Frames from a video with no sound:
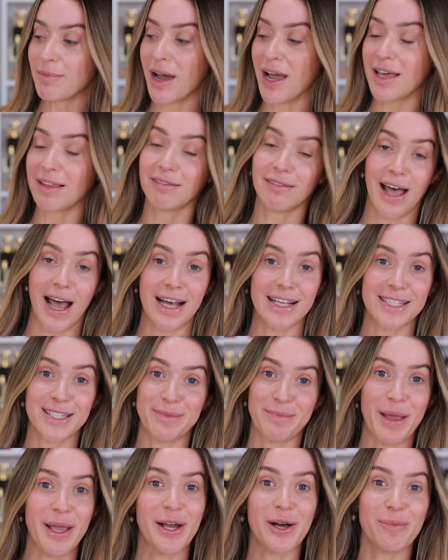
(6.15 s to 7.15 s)
my
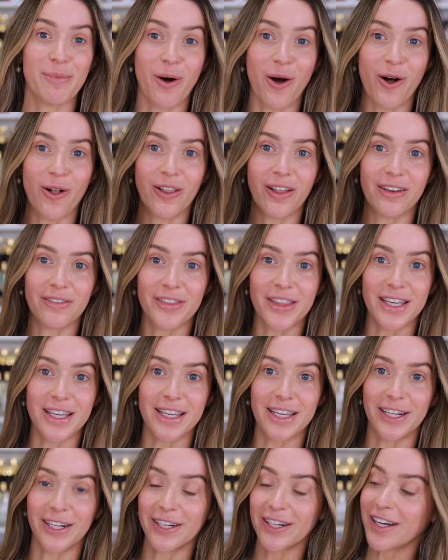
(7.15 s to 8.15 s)
last makeup haul of the
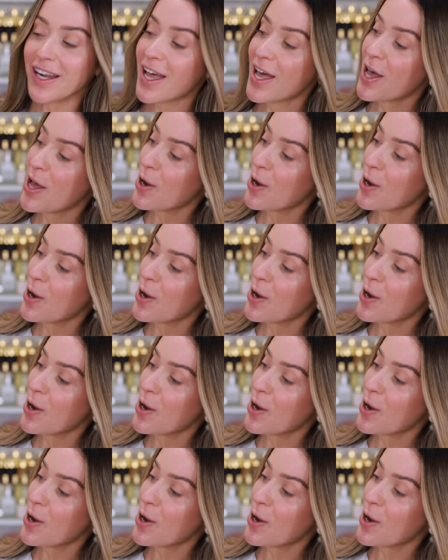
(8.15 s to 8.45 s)
year.